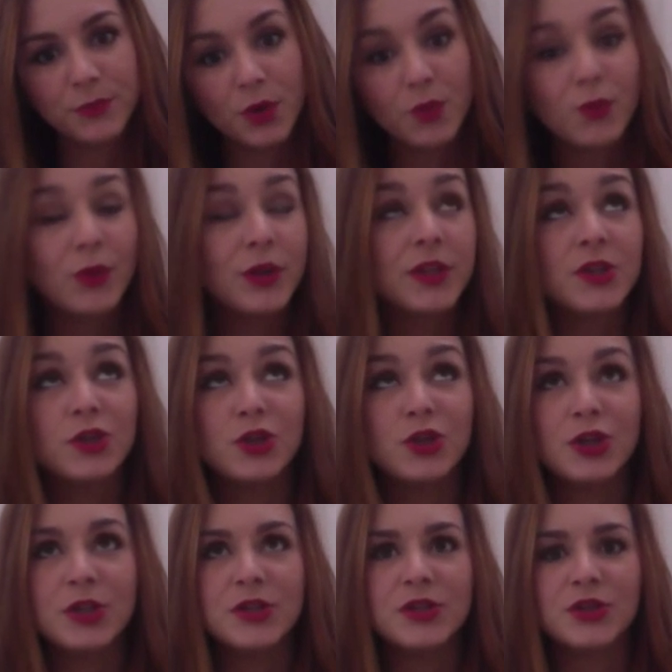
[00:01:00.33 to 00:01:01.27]

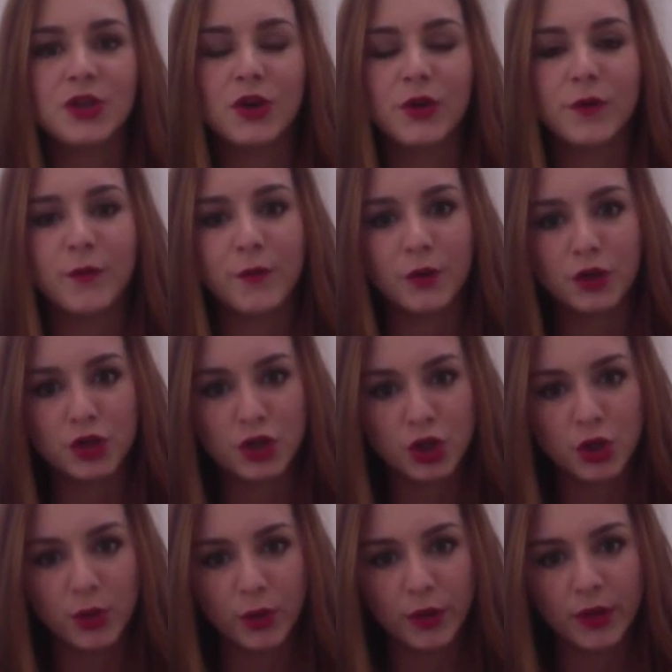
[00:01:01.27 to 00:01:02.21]
religion is good for
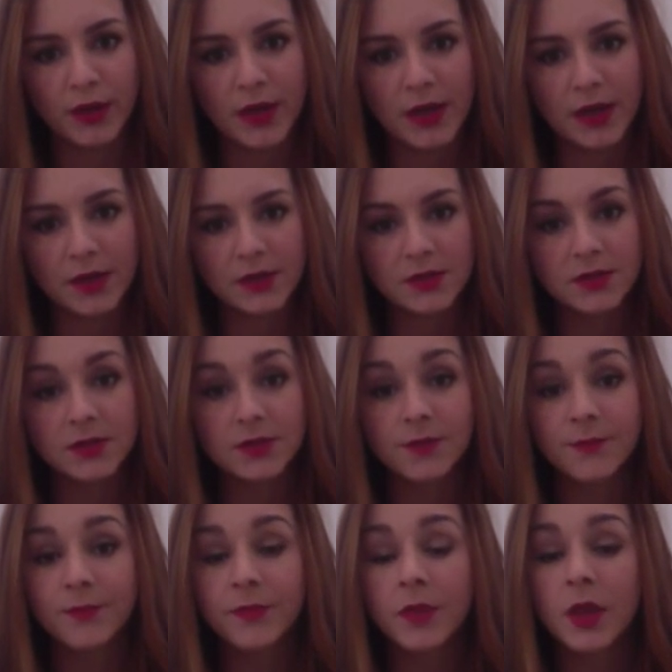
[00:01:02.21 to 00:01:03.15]
two
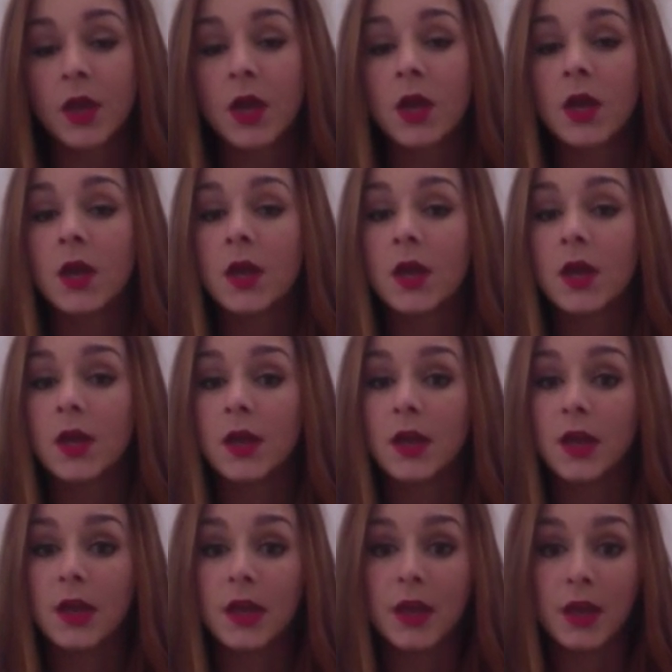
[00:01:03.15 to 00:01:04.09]
things:
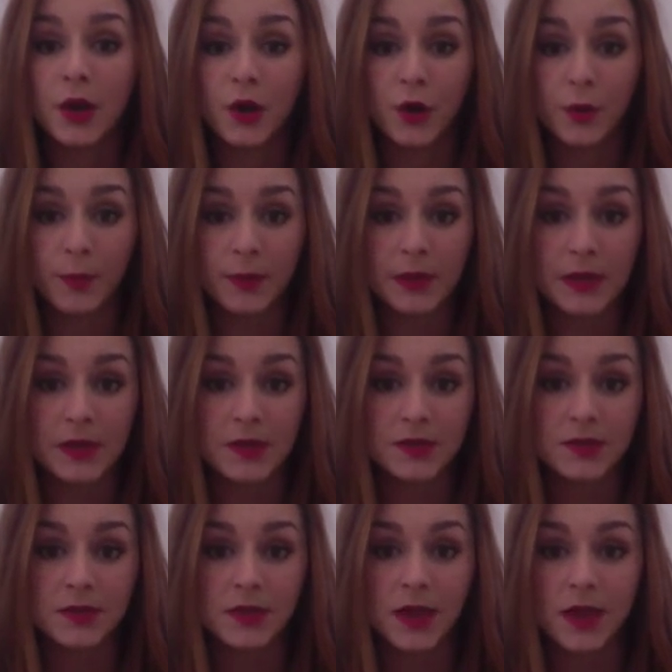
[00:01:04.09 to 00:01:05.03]
inner
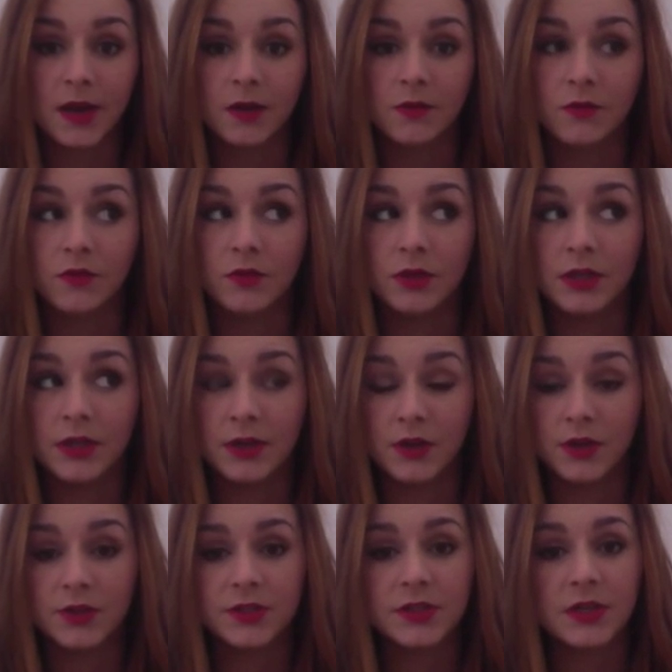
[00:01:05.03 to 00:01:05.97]
peace and
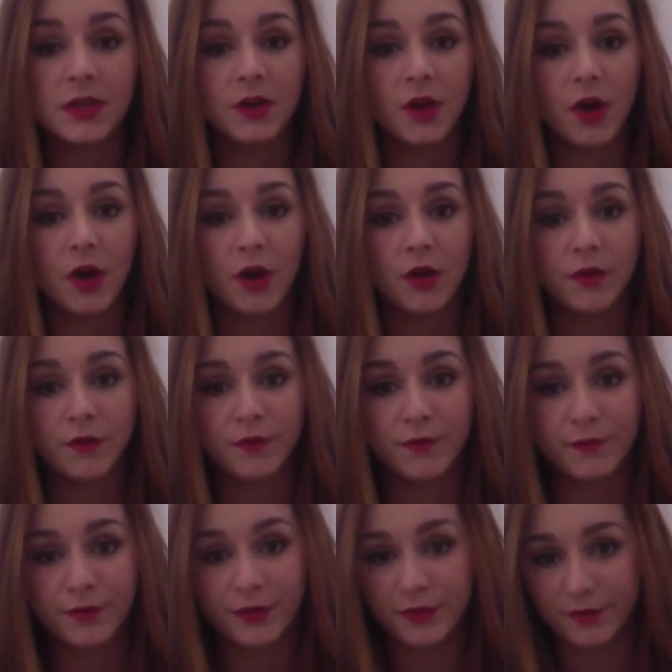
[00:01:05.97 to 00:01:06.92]
guilt in all of
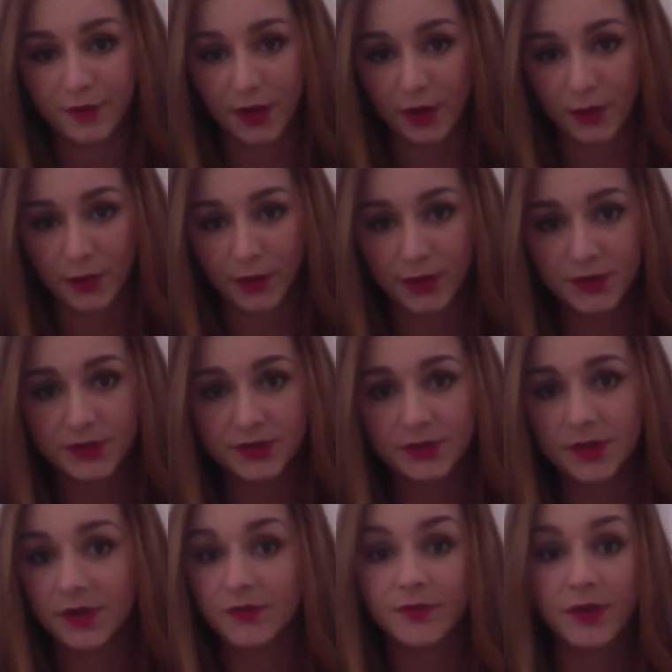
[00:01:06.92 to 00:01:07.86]
the followers
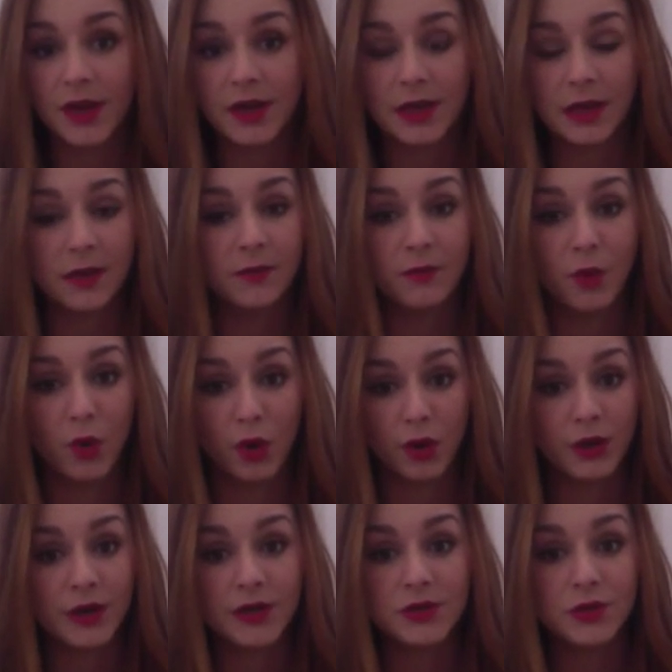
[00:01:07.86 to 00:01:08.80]
of any
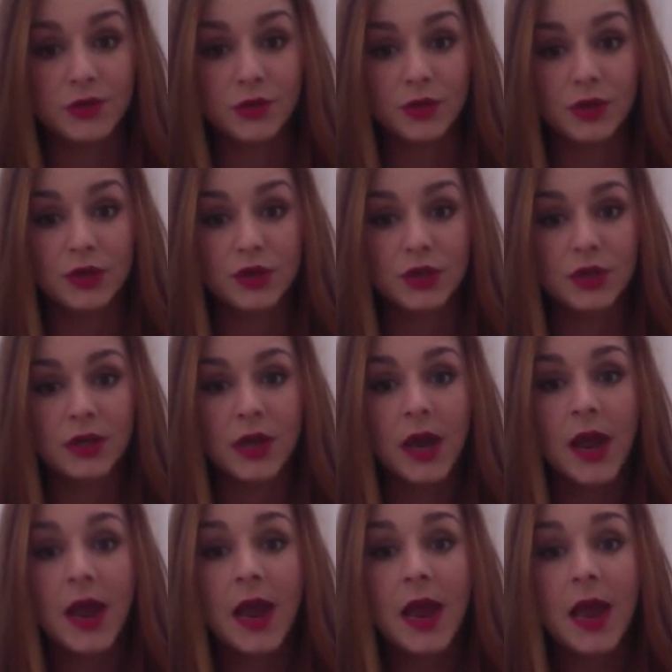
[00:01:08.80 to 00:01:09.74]
organized religion.
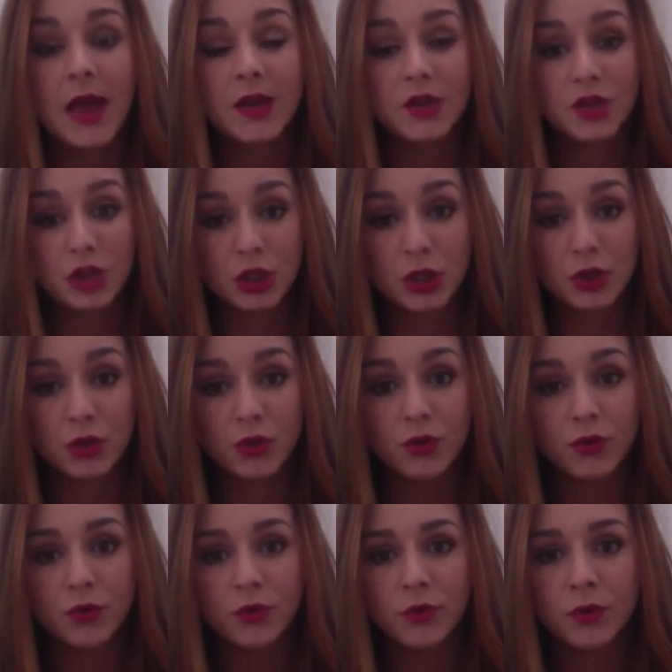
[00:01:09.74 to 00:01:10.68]
And
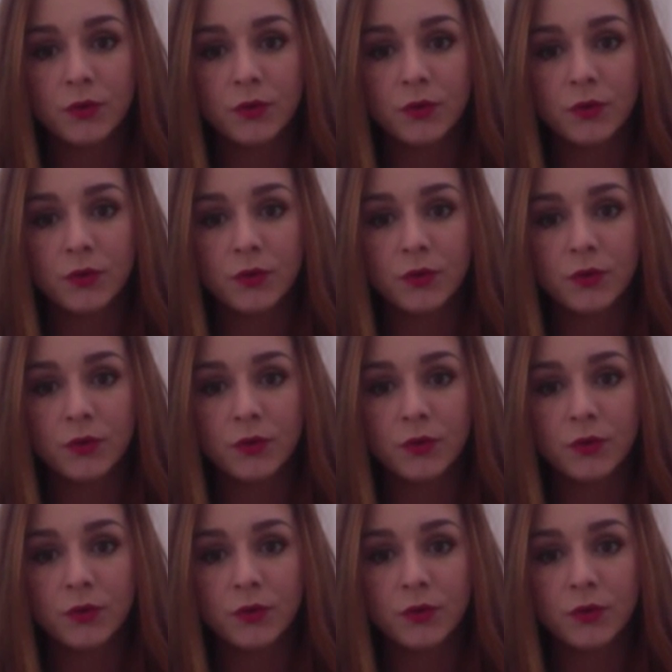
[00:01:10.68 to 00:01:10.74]
two,